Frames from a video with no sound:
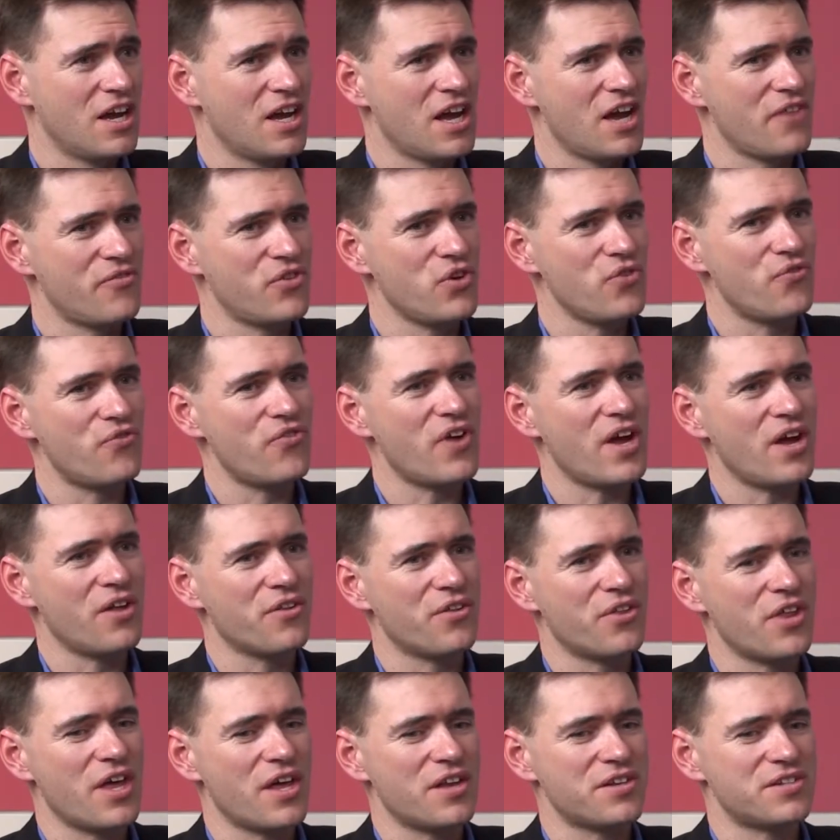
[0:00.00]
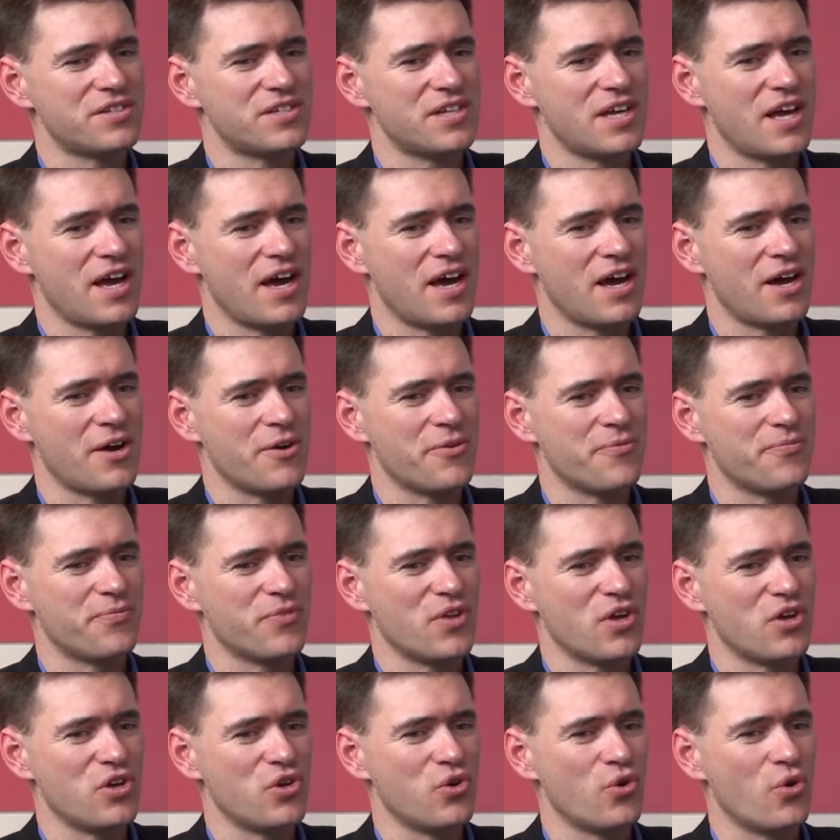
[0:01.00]
Have you found that
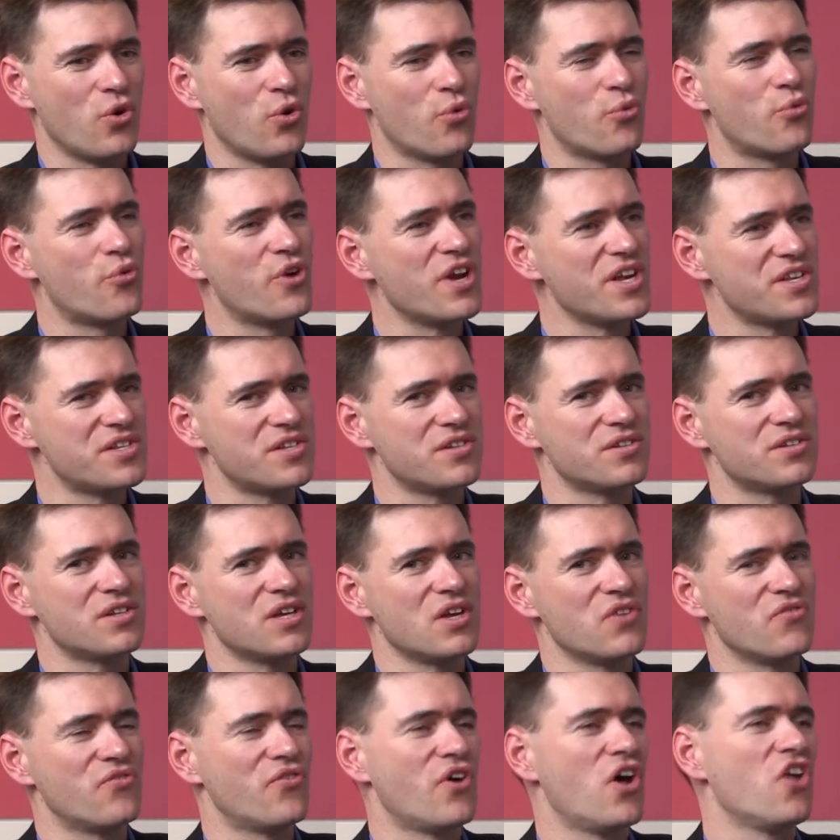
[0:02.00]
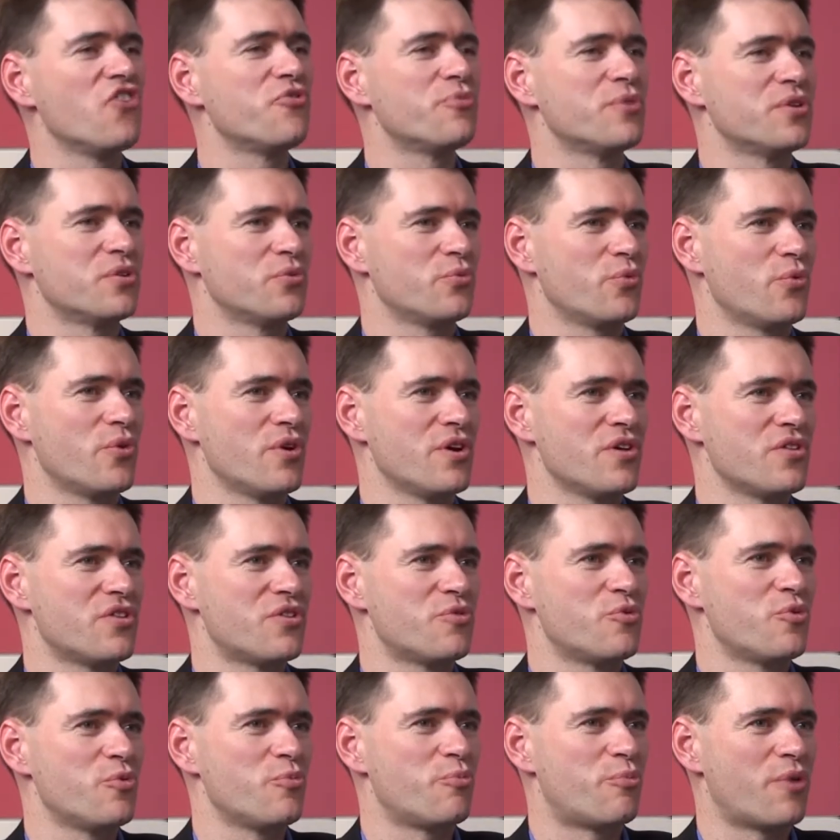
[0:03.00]
your recent involvement with